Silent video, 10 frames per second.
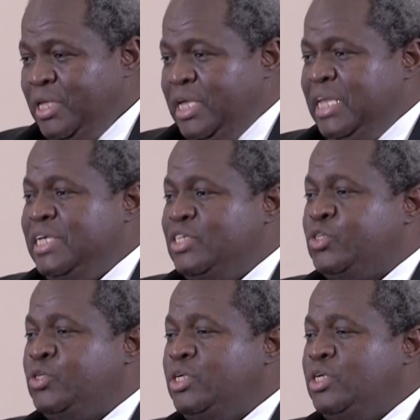It
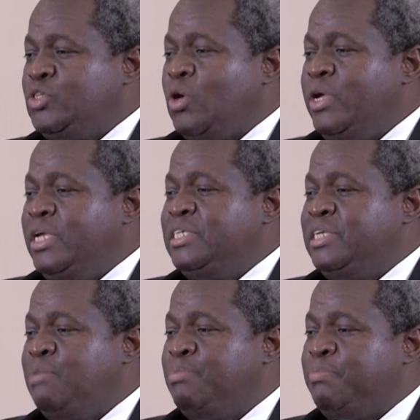is so
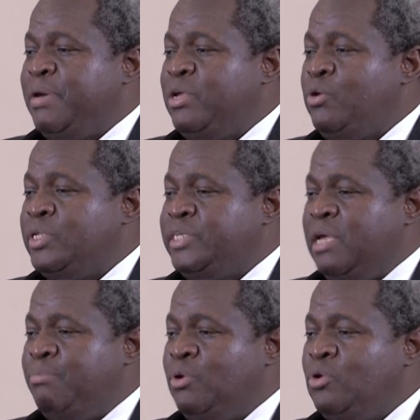easy in preparing your
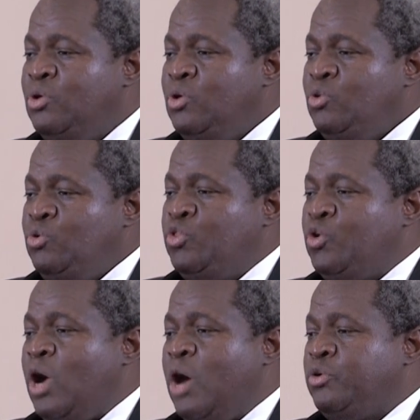table to
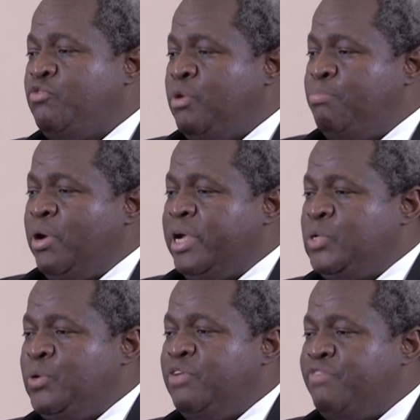throw out of your
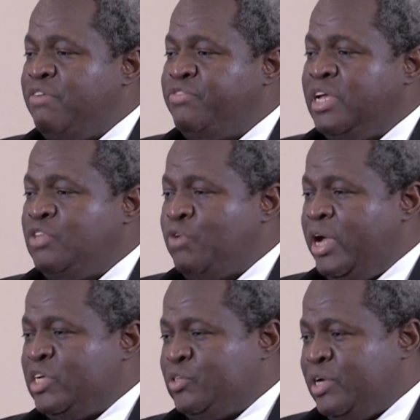pocket 25 cents for
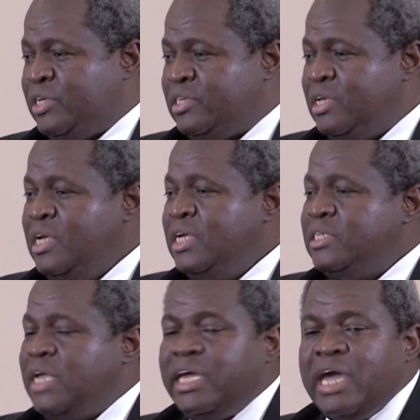extras.
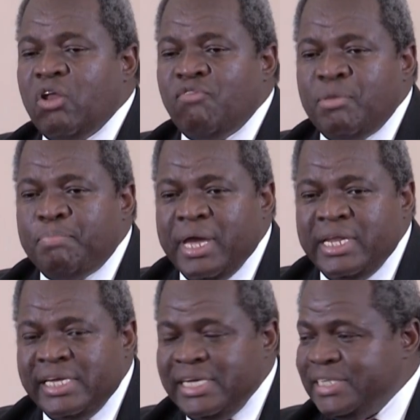Take care of the
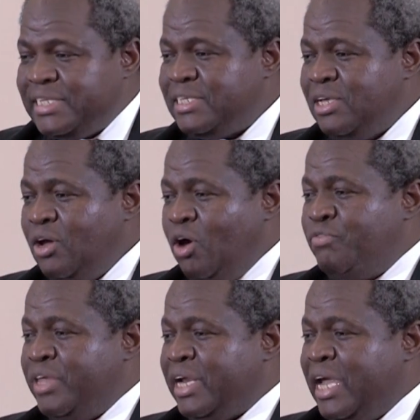pennies,
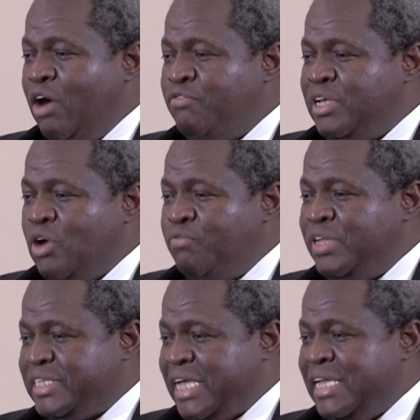of
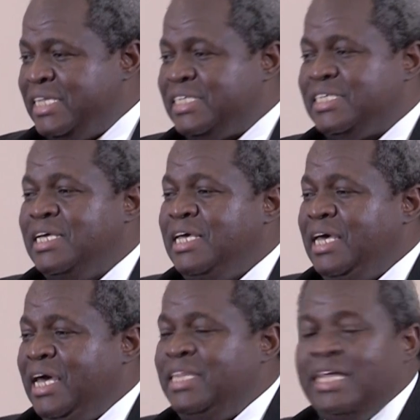the cents,
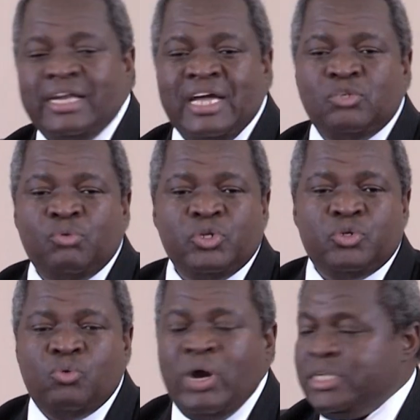and the rands will
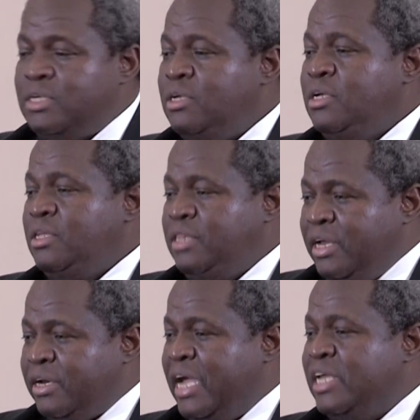do what?
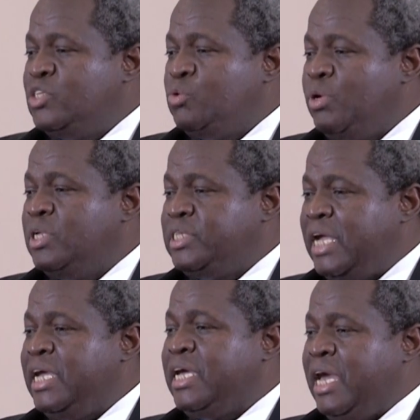The rands will
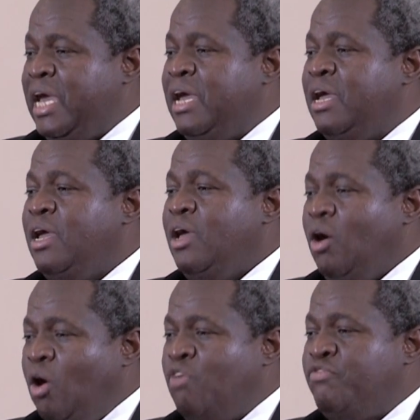take care
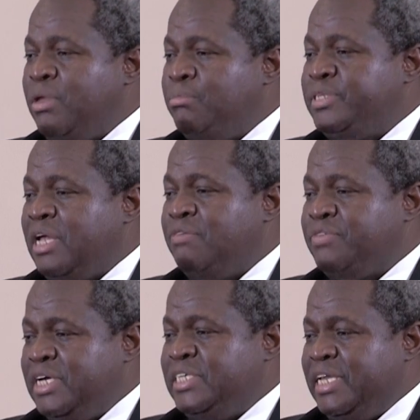of
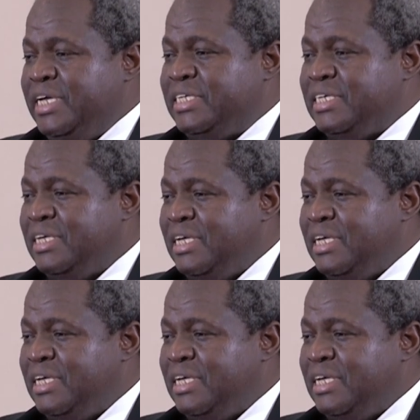themselves, isn't it?